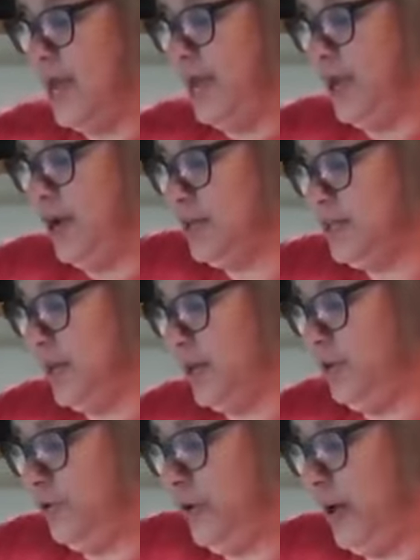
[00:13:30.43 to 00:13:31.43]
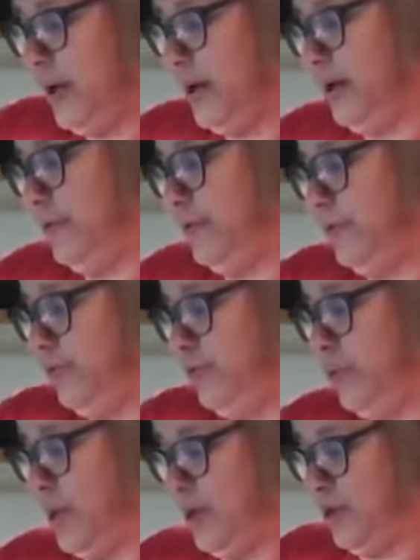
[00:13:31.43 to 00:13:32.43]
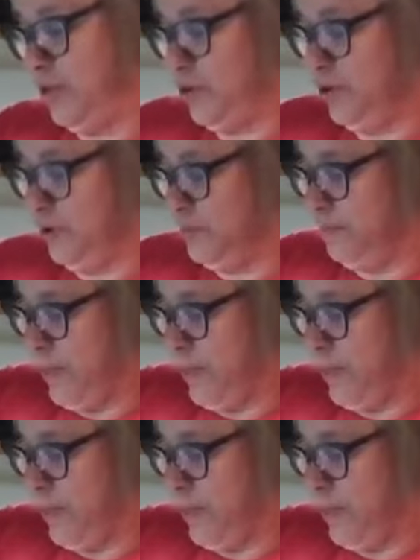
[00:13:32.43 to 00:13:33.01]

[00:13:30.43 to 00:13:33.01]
It also, another